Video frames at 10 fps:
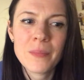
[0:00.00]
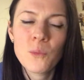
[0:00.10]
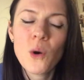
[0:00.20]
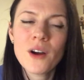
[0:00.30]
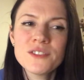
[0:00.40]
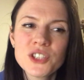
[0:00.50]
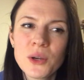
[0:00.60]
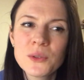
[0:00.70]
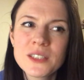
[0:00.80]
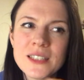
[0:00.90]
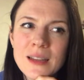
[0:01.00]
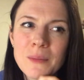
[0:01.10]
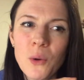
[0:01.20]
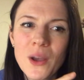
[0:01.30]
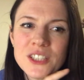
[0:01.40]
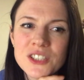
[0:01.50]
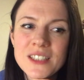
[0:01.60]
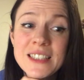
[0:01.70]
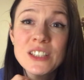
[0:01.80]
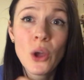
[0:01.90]
what I've chosen and my
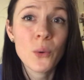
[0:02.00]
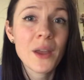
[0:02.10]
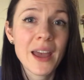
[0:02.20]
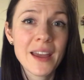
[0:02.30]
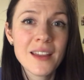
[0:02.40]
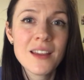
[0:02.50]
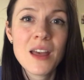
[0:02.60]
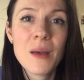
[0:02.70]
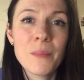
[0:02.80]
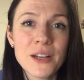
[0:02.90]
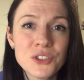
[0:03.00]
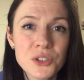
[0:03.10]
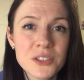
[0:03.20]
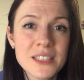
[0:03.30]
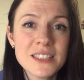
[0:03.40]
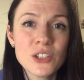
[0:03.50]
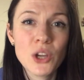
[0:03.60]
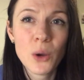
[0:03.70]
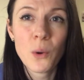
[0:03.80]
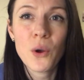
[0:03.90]
question is okay, but I just need to
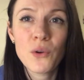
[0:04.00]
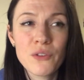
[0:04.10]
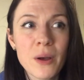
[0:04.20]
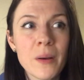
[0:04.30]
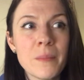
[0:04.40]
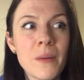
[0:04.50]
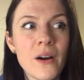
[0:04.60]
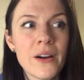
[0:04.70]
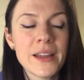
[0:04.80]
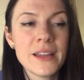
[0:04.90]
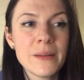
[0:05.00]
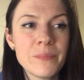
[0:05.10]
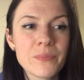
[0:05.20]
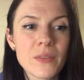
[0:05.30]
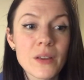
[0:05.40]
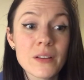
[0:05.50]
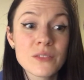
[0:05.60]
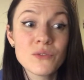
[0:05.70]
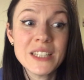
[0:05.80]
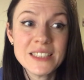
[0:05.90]
go over my
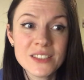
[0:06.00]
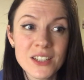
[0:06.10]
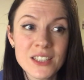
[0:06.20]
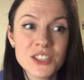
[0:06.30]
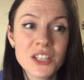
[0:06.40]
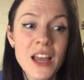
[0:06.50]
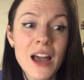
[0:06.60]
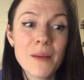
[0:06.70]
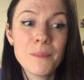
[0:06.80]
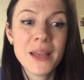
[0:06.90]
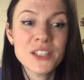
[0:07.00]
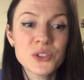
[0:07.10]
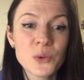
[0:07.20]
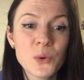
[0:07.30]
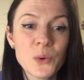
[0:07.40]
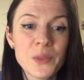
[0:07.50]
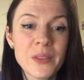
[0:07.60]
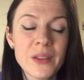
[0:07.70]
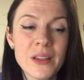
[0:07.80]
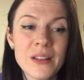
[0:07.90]
research and make sure
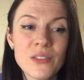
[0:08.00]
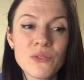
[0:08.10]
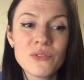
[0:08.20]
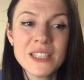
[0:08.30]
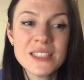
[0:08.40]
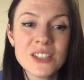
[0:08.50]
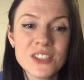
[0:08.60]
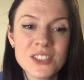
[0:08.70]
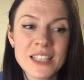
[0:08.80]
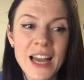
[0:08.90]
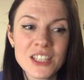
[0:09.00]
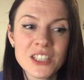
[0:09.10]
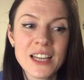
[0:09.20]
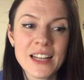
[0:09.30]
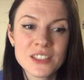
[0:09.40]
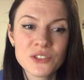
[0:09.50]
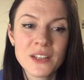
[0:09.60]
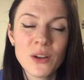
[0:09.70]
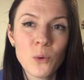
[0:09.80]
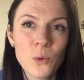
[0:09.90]
that the research is actually
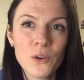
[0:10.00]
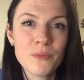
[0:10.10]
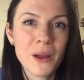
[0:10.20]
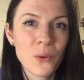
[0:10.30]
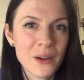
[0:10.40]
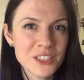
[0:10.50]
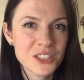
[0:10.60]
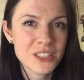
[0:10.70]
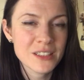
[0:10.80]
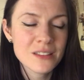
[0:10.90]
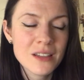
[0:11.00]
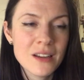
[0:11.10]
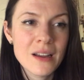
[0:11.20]
answering all of my question.